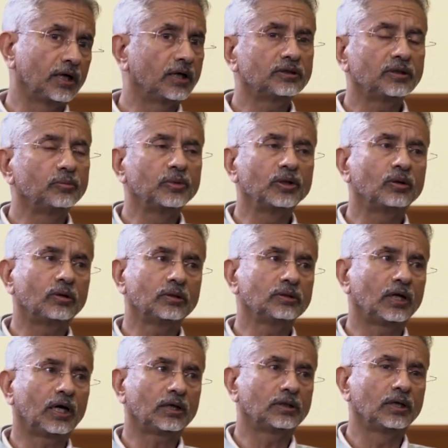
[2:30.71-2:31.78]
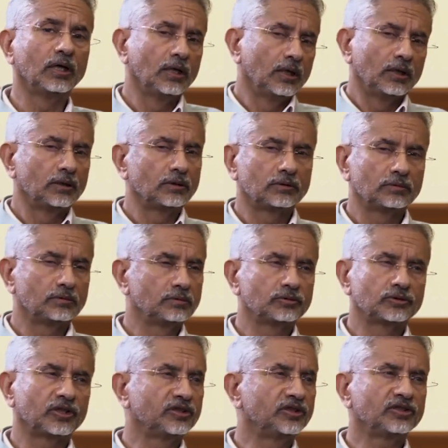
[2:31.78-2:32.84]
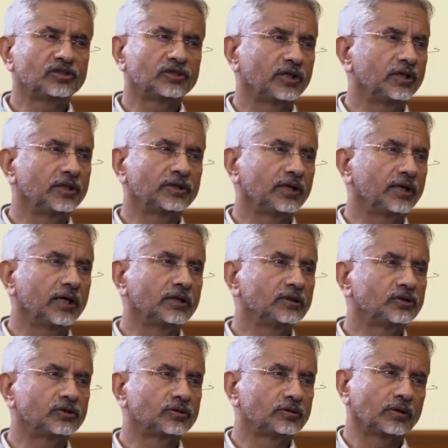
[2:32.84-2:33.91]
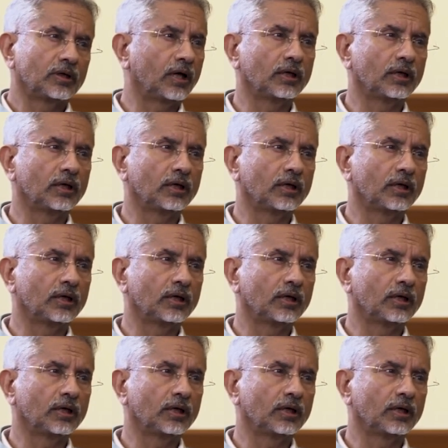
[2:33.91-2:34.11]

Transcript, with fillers: I think beyond that, to suggest anything else,